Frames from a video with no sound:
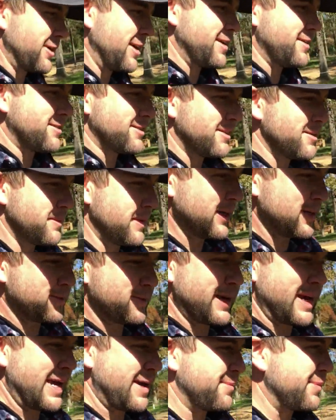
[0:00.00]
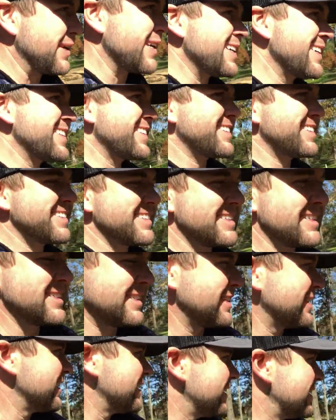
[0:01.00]
wreaths and it makes me happy.
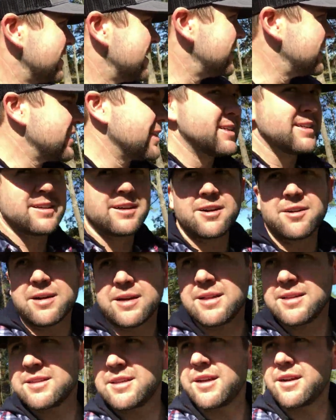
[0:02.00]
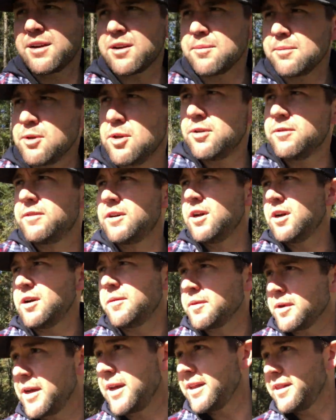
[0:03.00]
All right, let's get her moved over. I
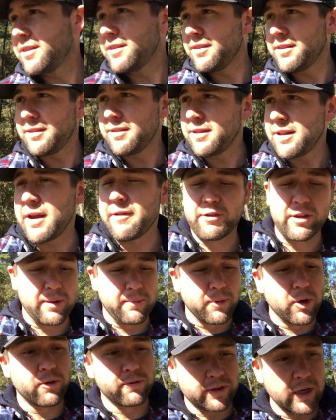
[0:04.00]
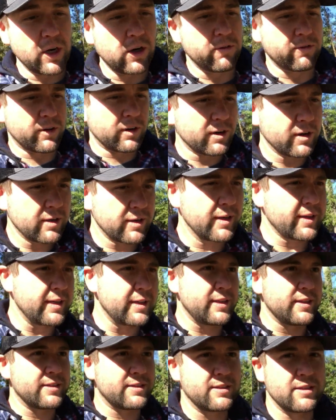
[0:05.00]
mean, get everything moved over. Get
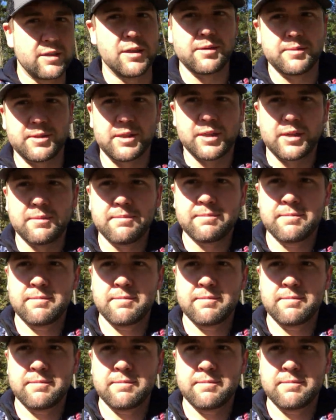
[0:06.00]
these tubs up.